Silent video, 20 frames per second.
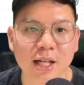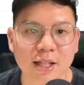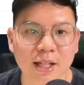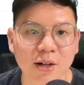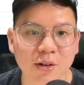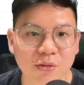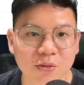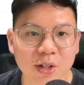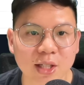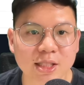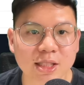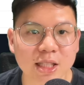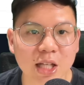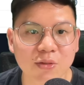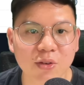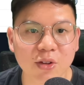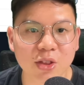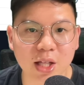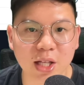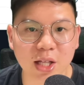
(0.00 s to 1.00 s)
Now, firstly,
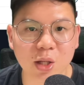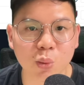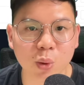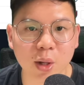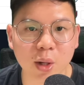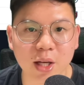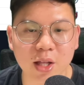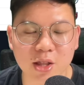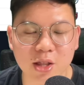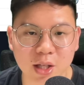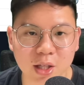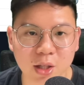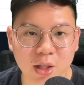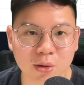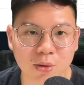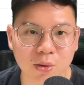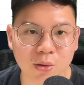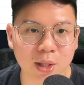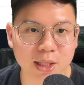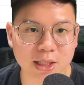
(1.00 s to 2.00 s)
for 31 and
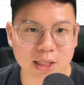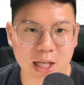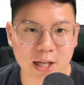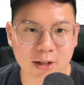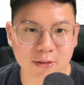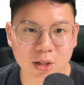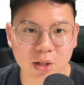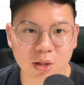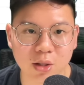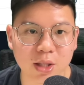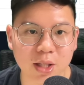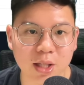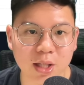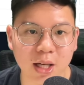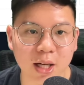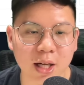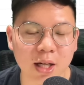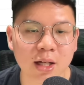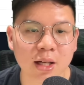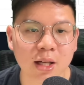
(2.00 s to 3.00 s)
32, let's have a look
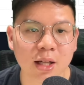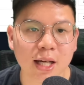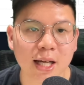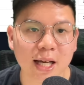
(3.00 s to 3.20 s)
here.